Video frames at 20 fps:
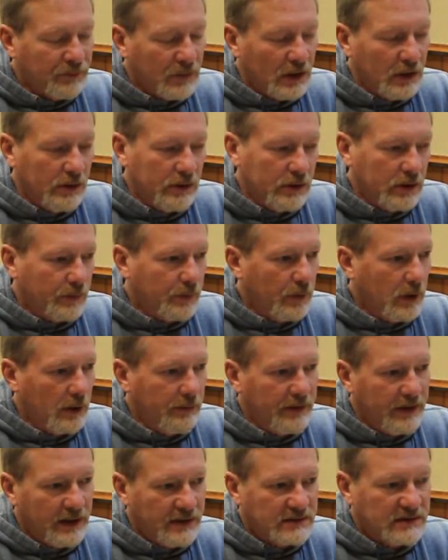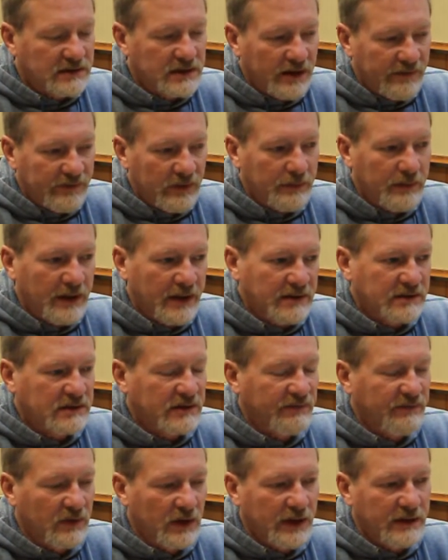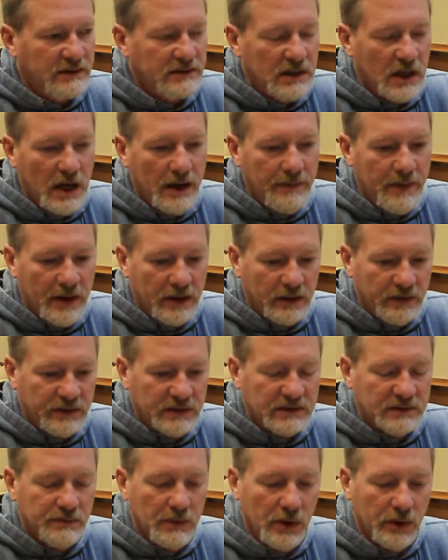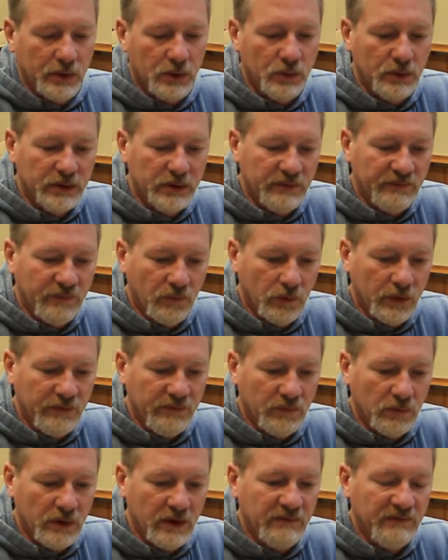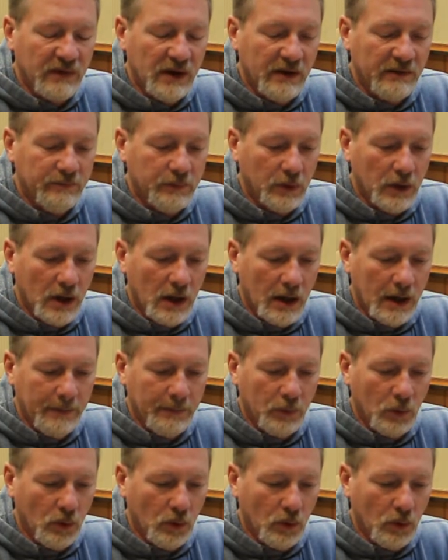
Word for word: you could probably get seven minutes of flight time out of this motor with the 4045 prop.